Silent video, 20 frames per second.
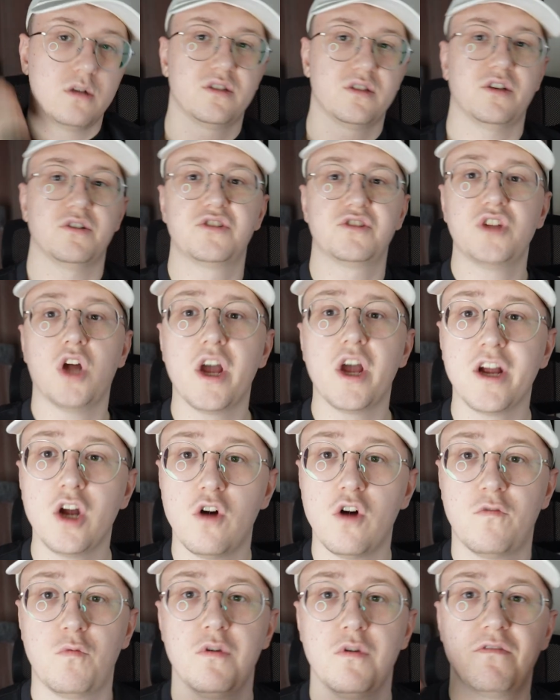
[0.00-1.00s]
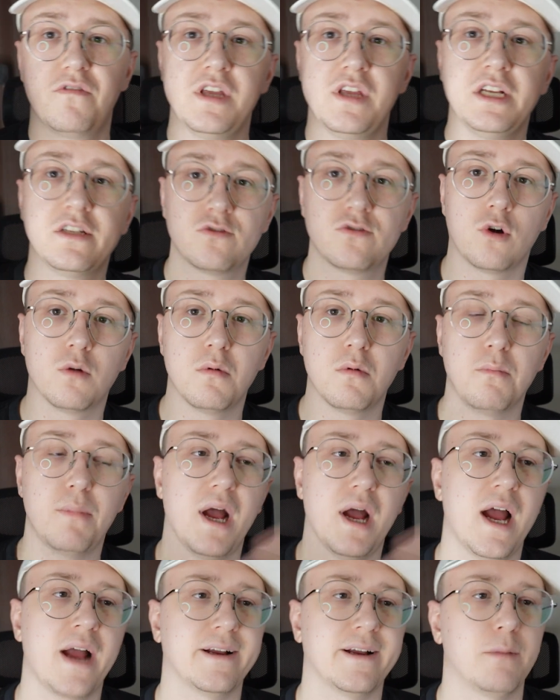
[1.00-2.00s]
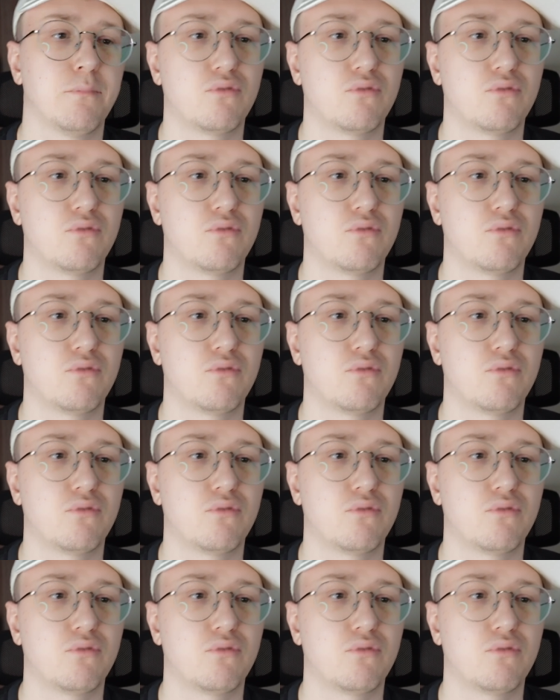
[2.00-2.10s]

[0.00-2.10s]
So starting off with the tournament pack,